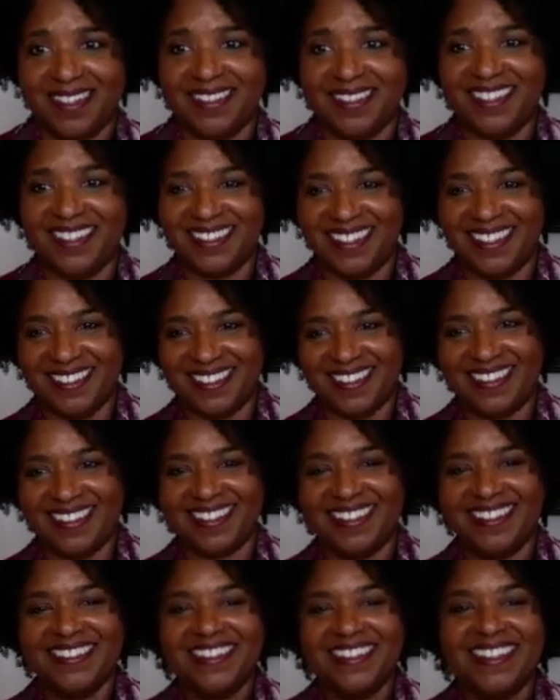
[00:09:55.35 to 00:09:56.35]

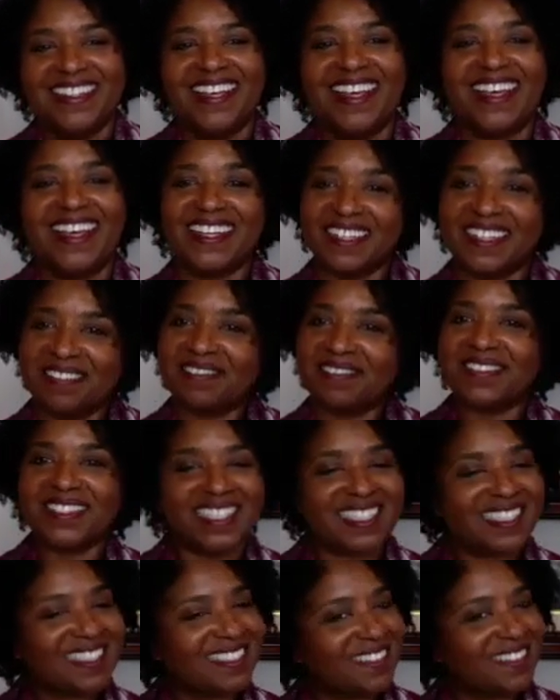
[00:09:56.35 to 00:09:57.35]
And I'm
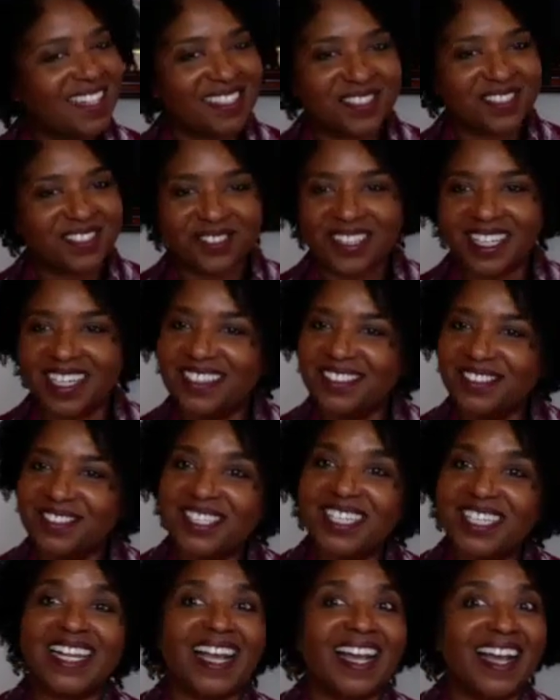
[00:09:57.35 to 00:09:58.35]
like, that's okay. You
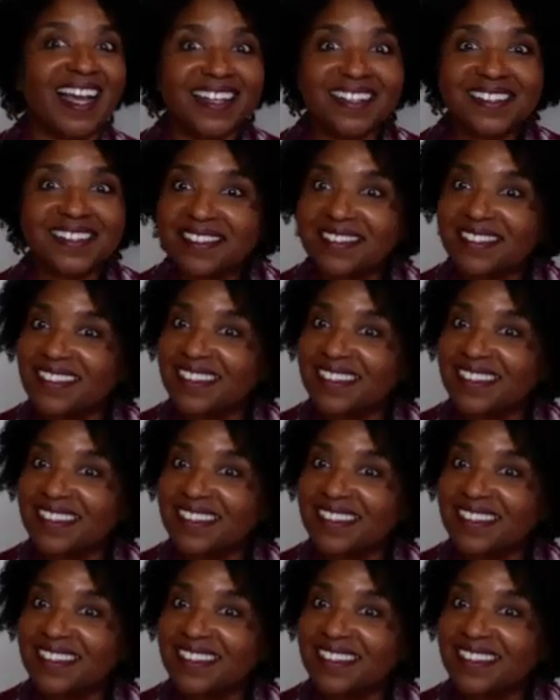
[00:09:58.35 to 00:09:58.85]
can ask.